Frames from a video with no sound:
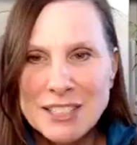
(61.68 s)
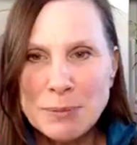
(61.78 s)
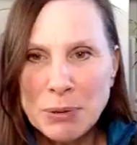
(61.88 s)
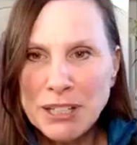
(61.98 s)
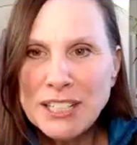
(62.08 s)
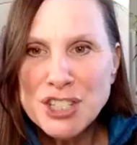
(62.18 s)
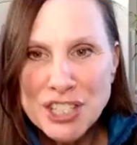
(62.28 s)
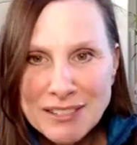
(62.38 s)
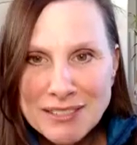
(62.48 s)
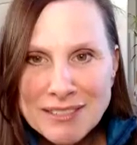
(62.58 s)

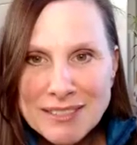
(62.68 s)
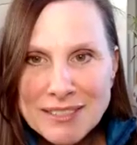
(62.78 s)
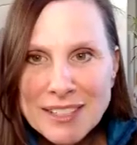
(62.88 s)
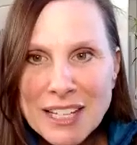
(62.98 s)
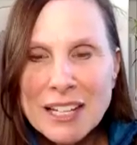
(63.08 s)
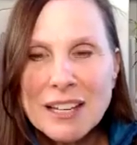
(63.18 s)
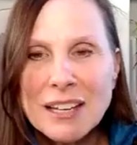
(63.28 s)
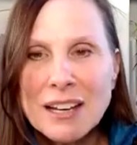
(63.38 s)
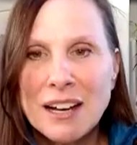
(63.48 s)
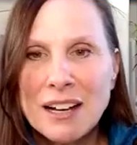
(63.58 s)
depletion,
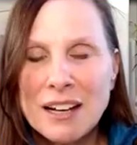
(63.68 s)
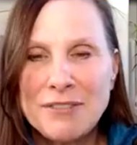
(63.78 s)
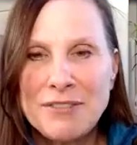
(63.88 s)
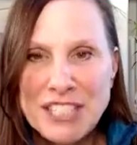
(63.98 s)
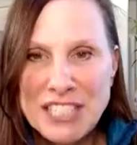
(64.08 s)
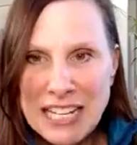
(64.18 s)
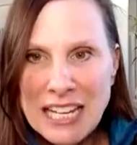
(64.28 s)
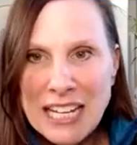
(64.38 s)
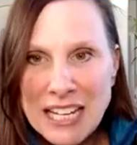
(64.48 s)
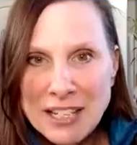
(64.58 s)

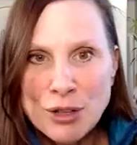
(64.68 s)
fatigue,